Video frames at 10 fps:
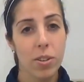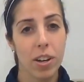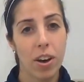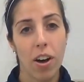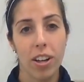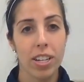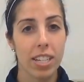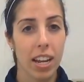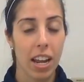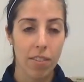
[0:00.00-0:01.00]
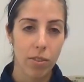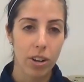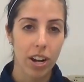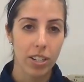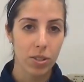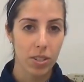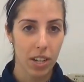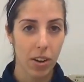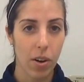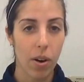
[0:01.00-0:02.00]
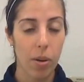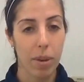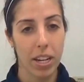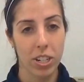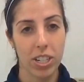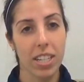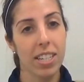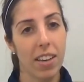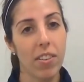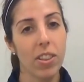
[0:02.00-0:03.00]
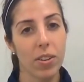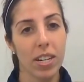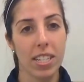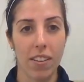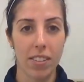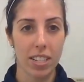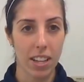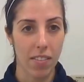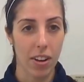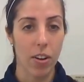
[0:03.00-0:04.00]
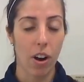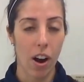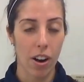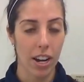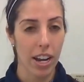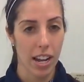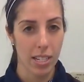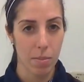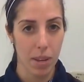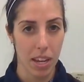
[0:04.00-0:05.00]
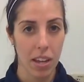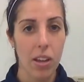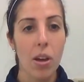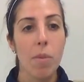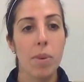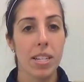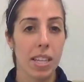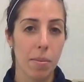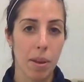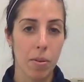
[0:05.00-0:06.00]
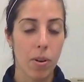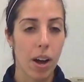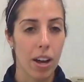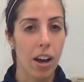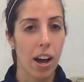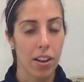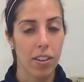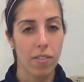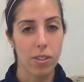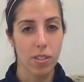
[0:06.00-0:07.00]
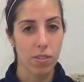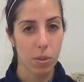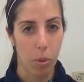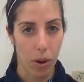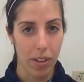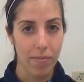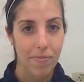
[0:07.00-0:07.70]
You can call us at 84920 or page us at 7377 or RESP because they may require higher levels of support.